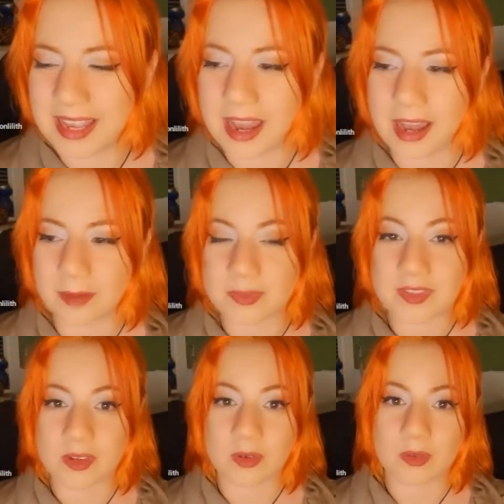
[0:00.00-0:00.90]
um,
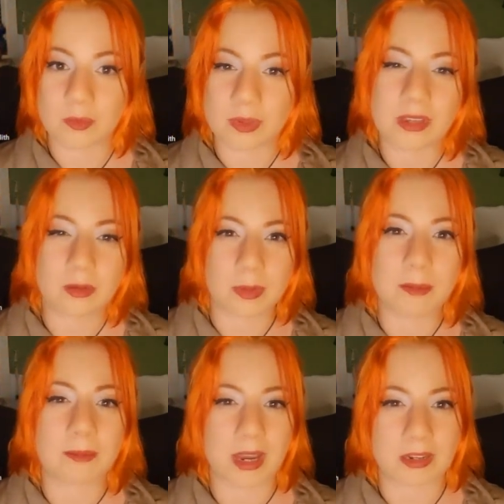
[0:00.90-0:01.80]
so be a
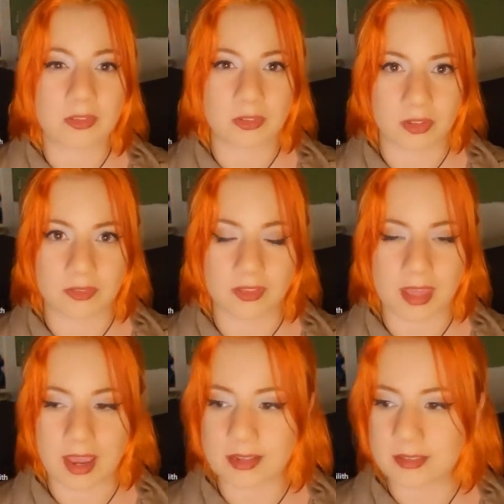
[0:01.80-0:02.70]
bit mindful of
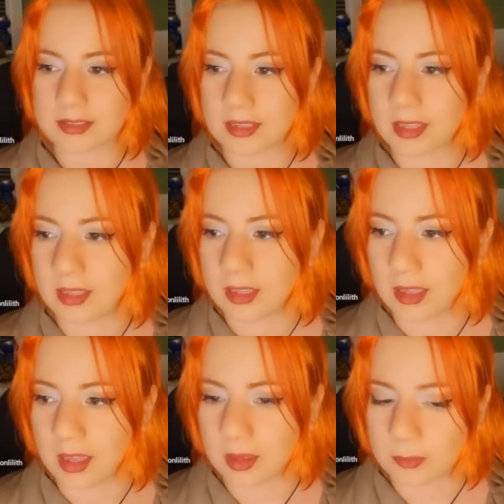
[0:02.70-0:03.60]
that.
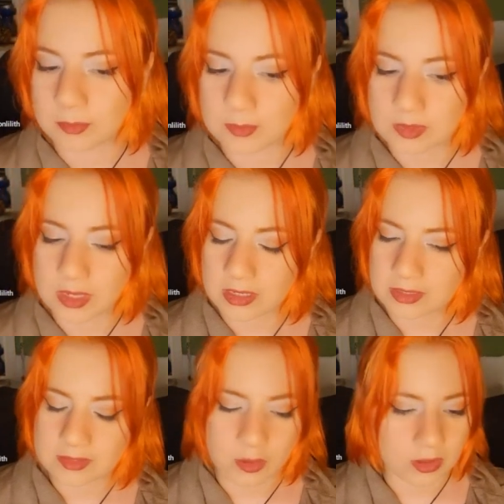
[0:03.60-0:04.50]
Um, and
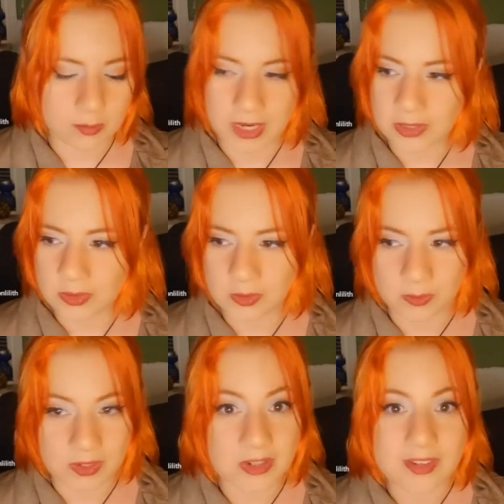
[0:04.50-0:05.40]
it's all about you know
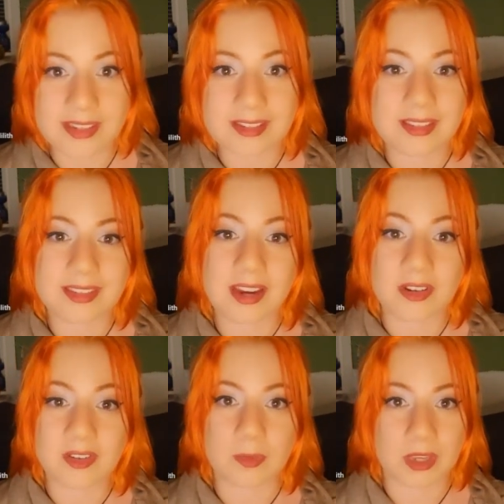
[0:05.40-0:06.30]
fears and
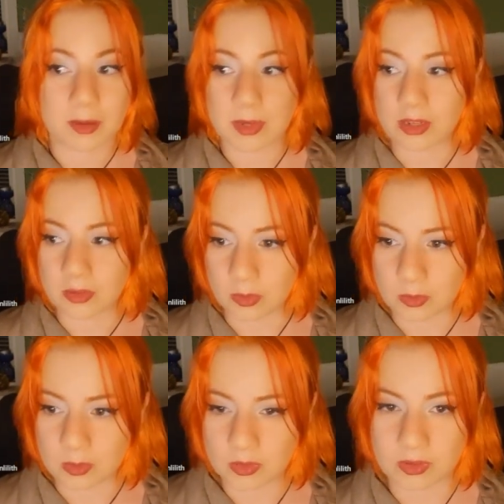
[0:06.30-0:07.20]
desires becoming
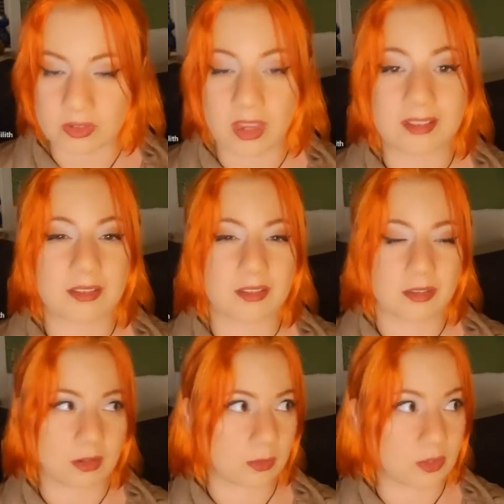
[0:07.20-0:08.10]
unearthed, and
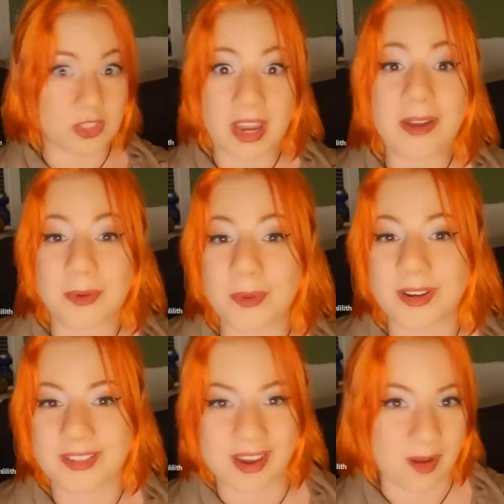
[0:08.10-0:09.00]
it's you know shadow
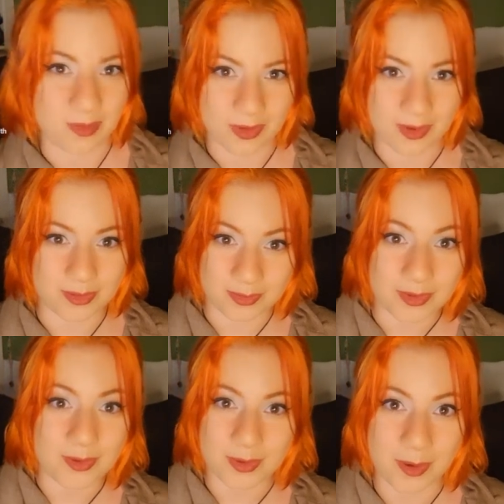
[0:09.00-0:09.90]
work time for those of
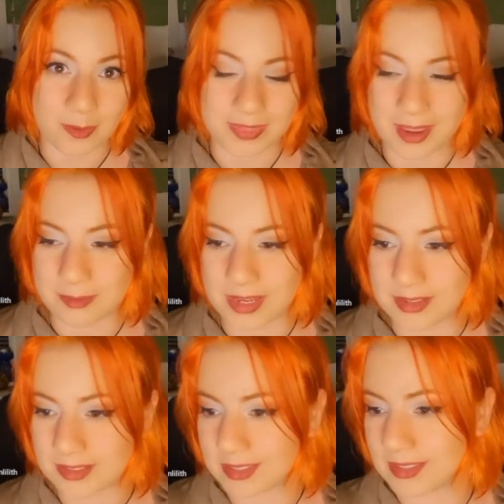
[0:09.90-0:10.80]
you who know what that
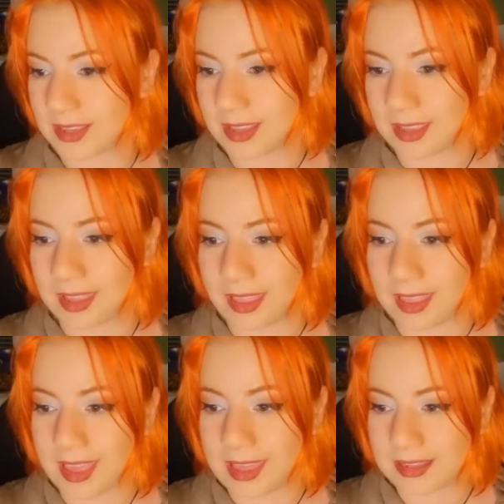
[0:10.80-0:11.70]
means.
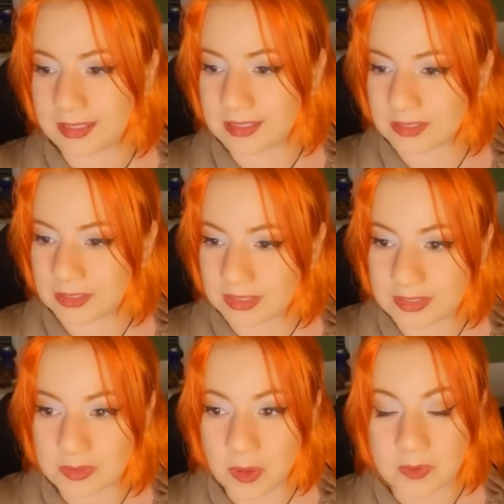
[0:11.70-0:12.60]
And
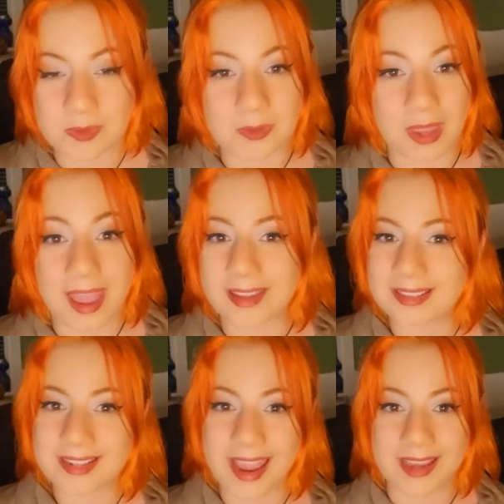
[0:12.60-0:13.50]
this goes hand
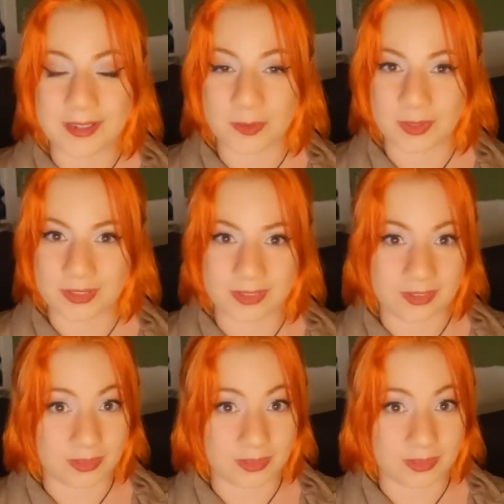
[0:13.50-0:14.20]
in hand with the